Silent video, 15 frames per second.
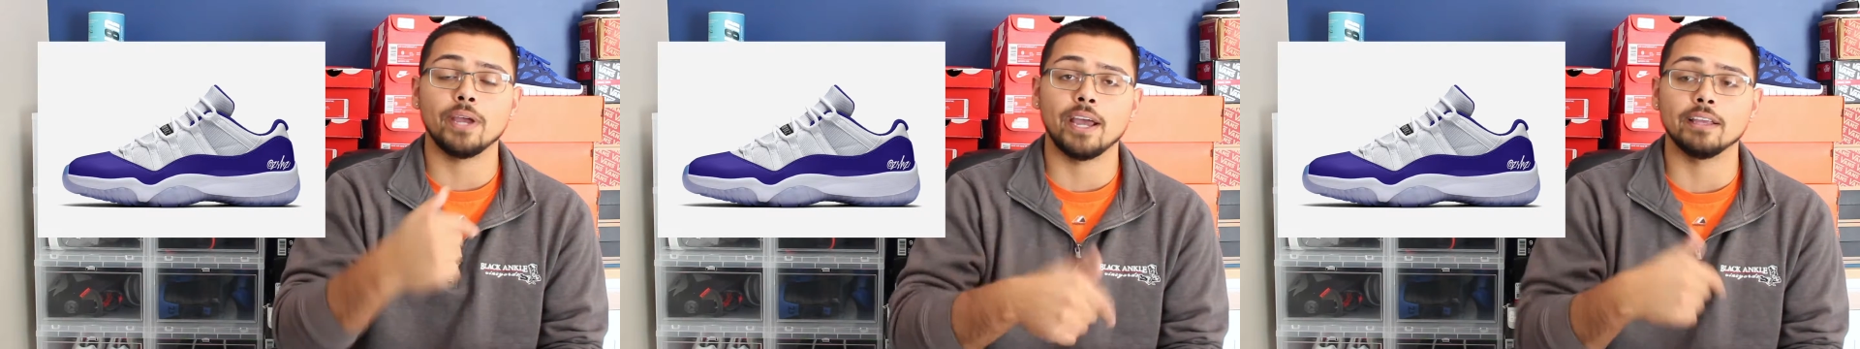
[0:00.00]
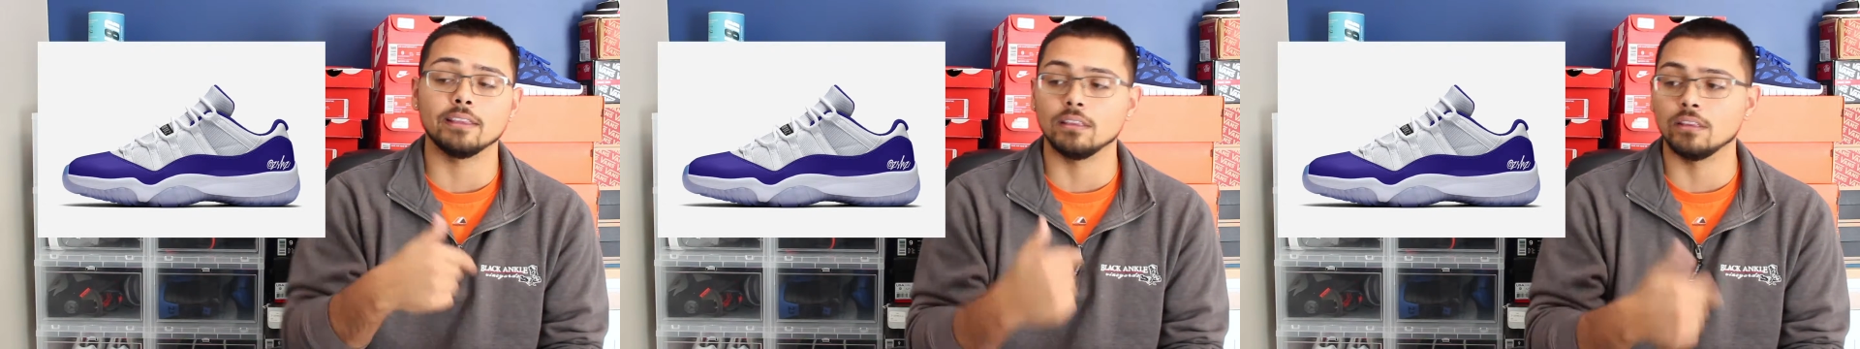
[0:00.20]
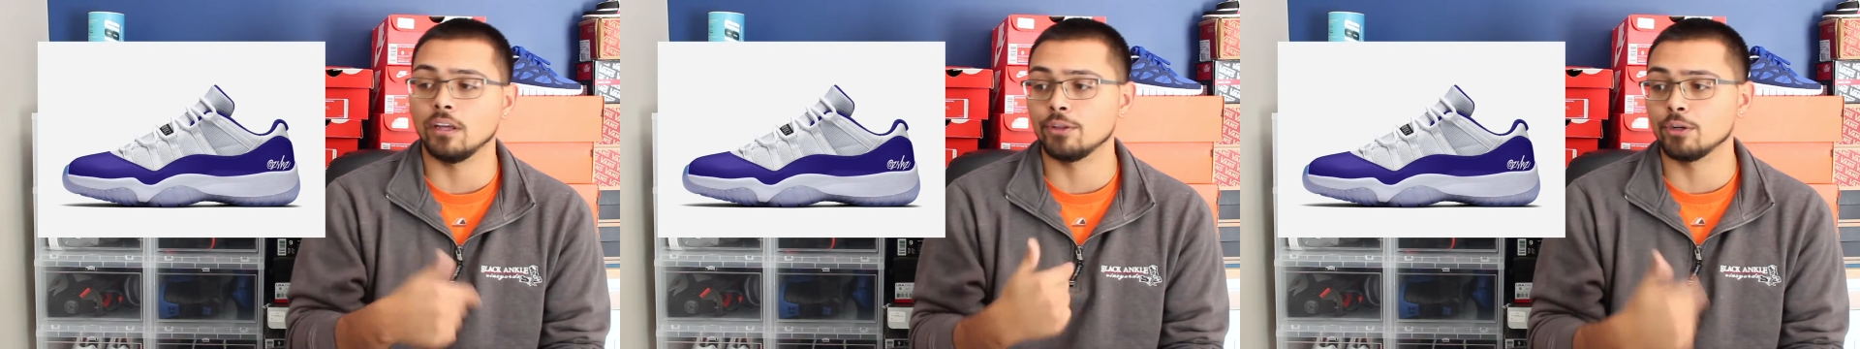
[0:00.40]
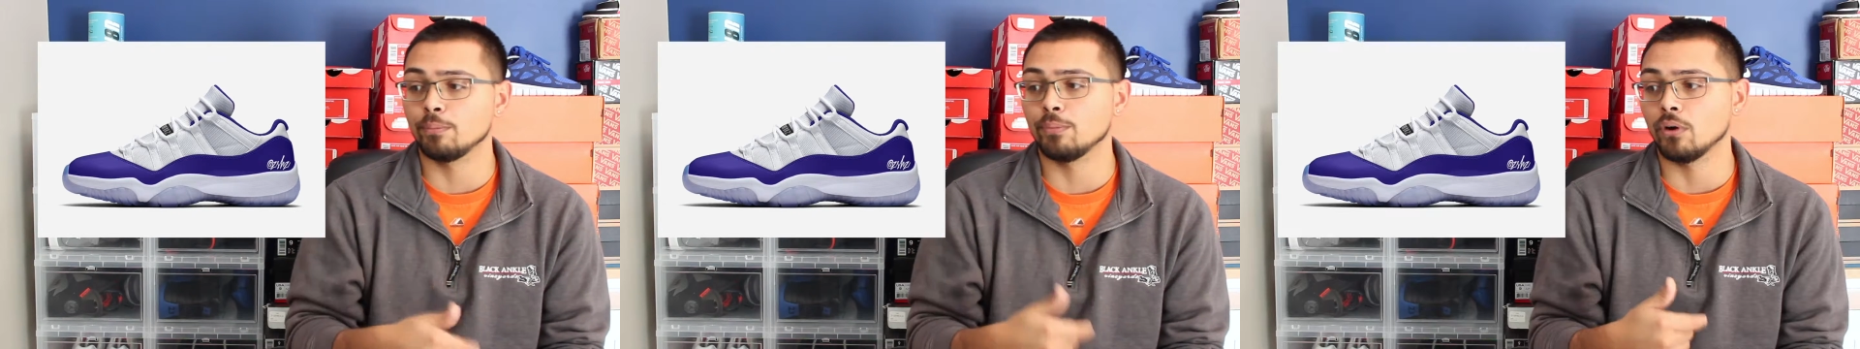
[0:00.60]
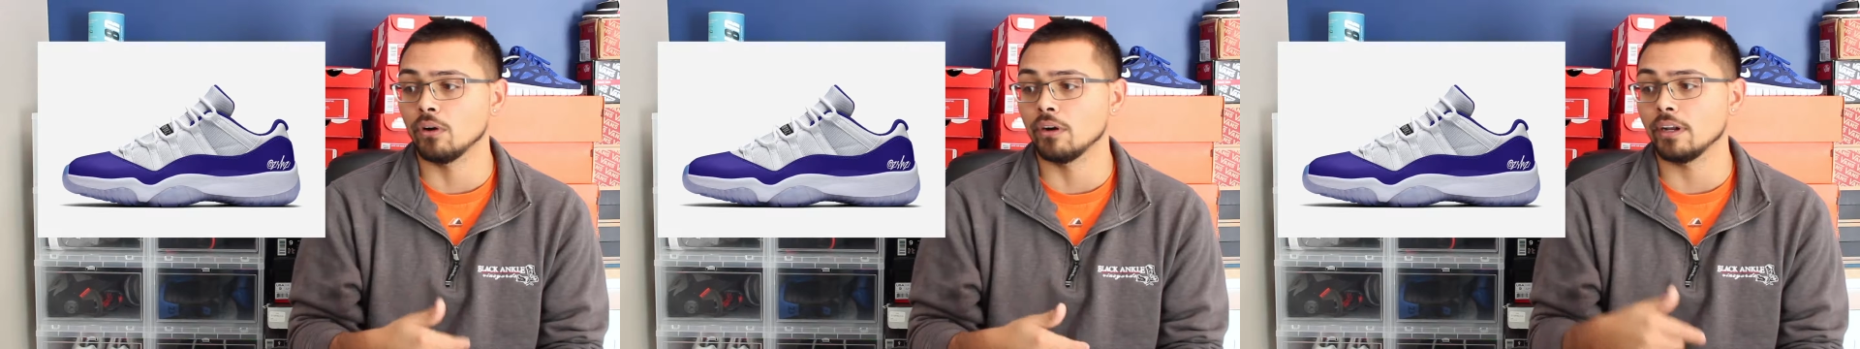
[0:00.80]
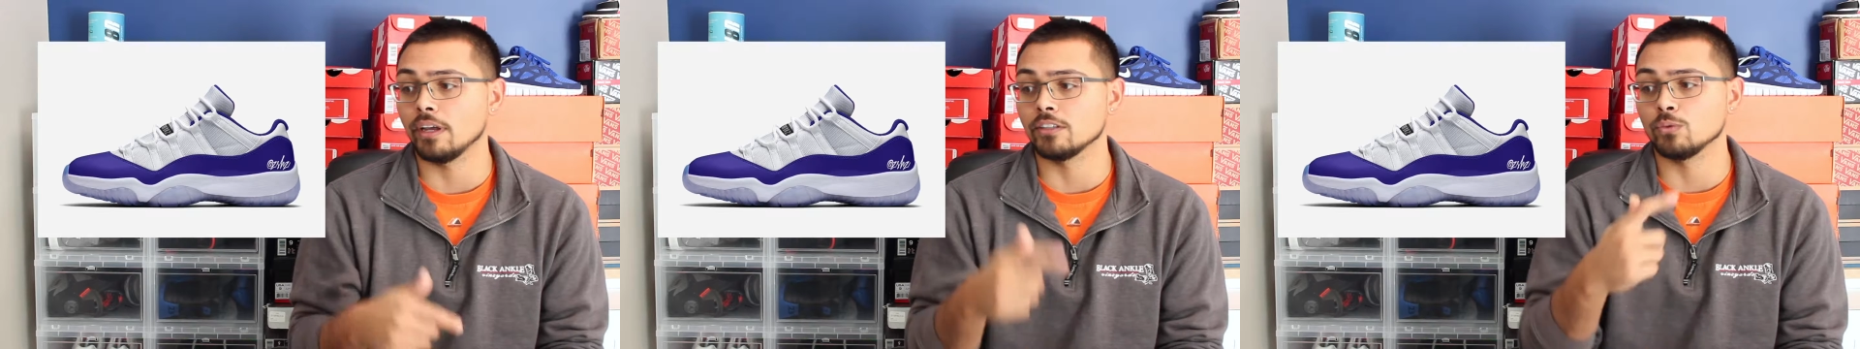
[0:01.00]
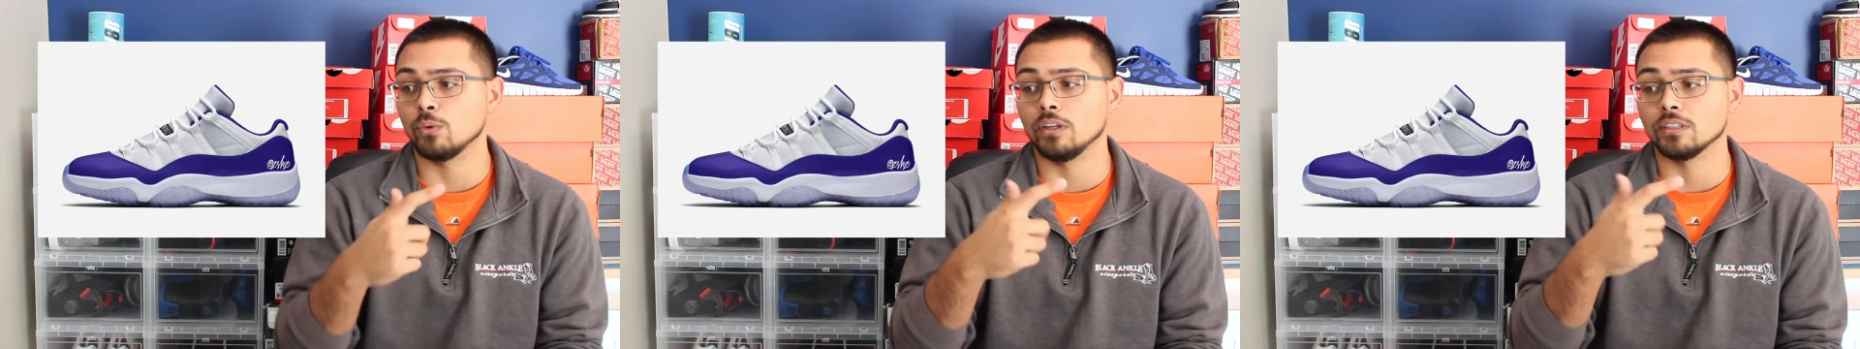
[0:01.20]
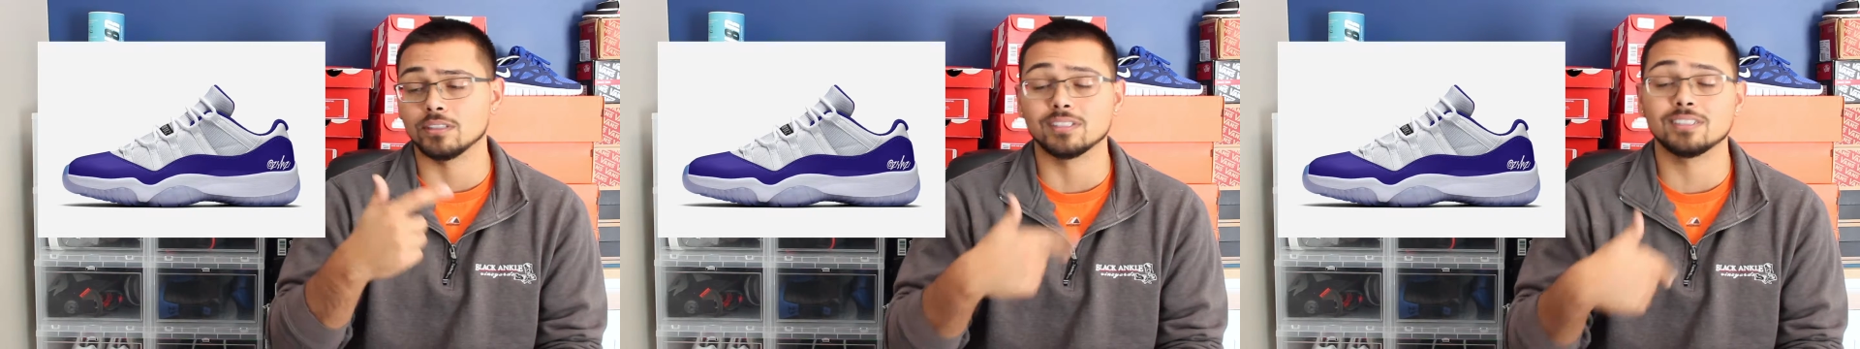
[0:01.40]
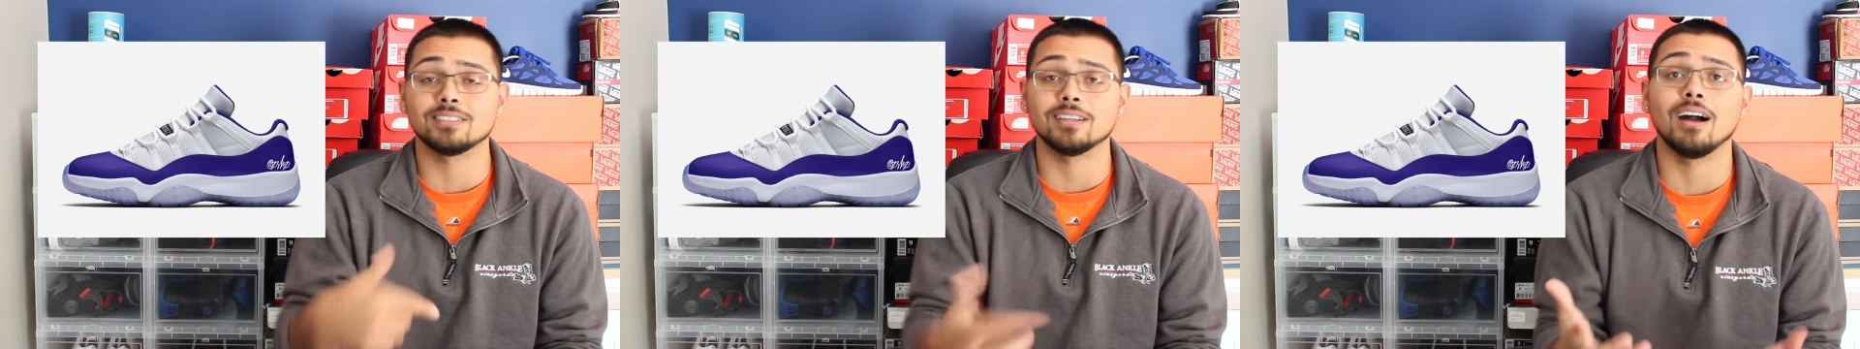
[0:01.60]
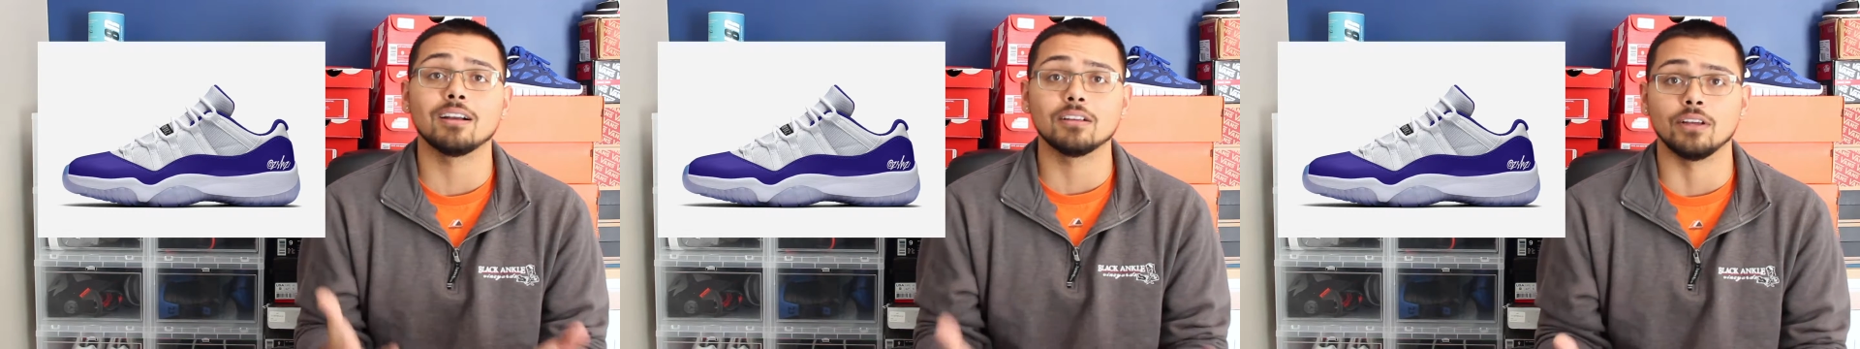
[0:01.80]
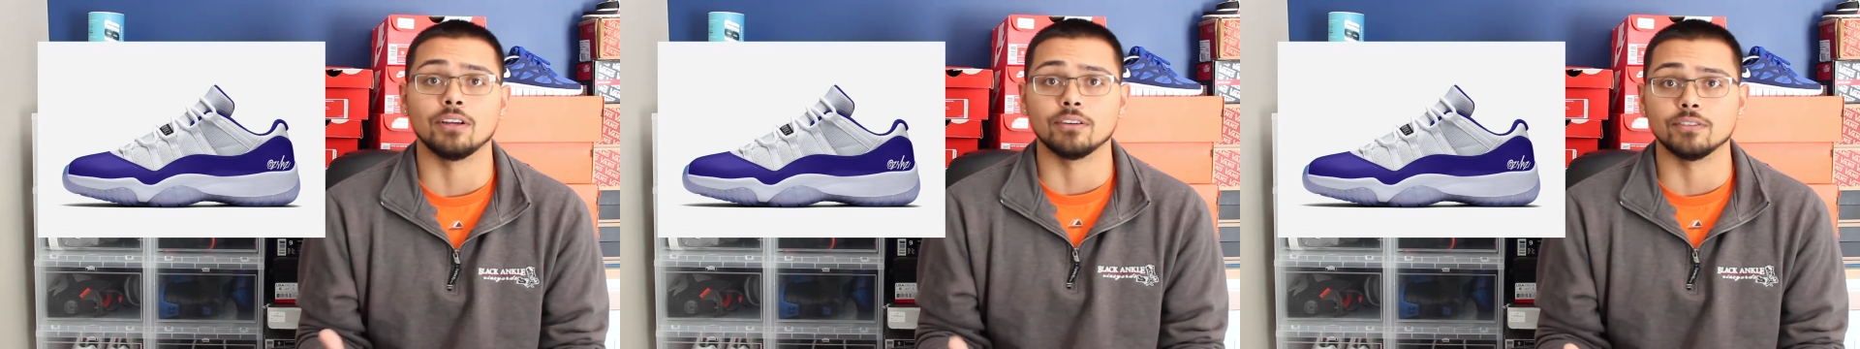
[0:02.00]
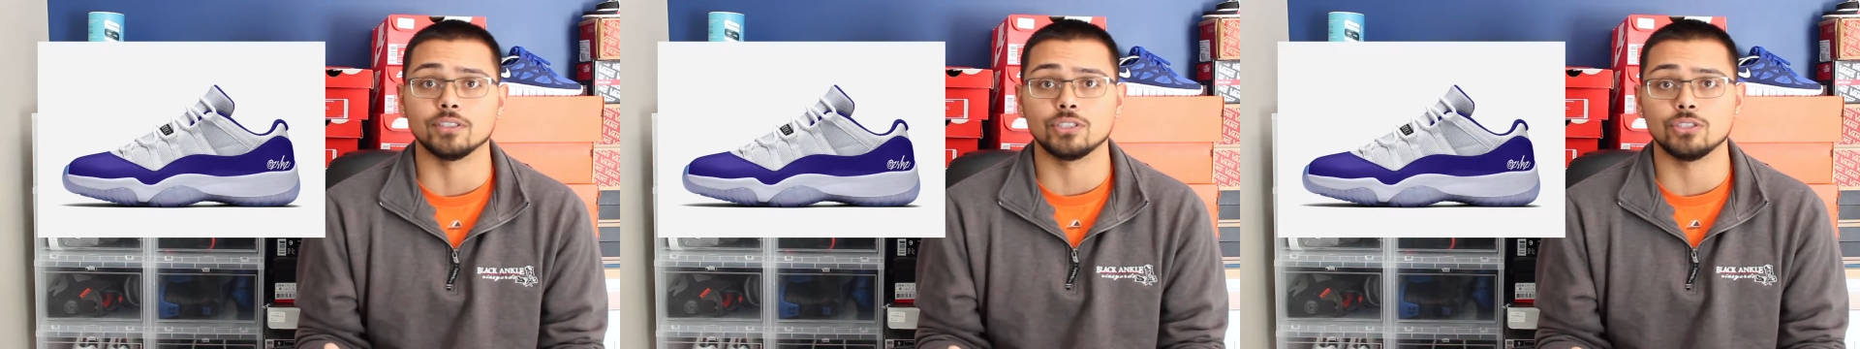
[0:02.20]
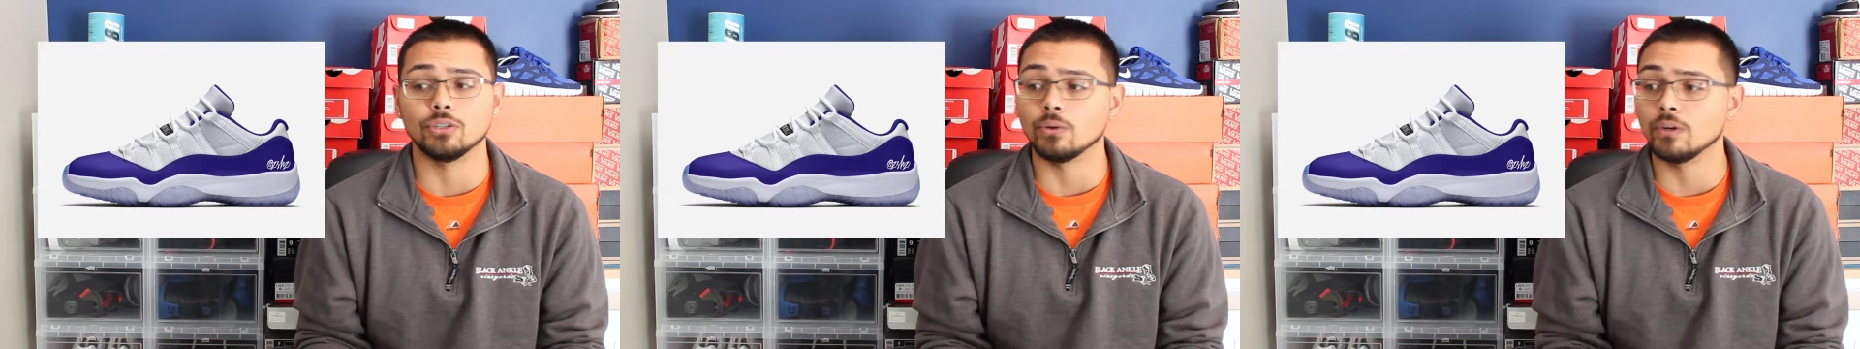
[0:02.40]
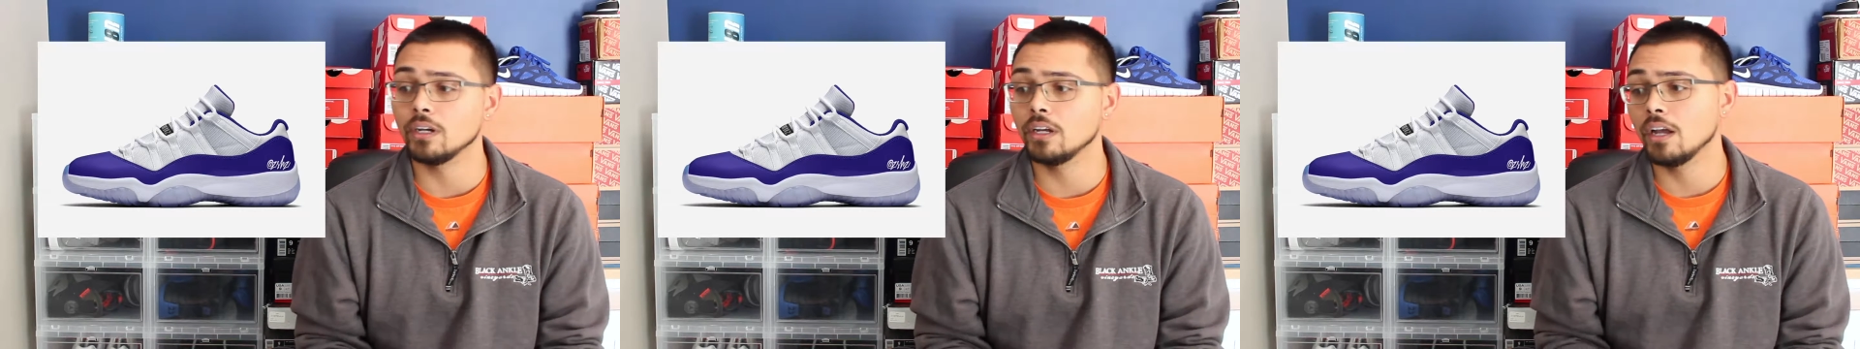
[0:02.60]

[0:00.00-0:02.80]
patent leather part as well as the sock liner of the shoe.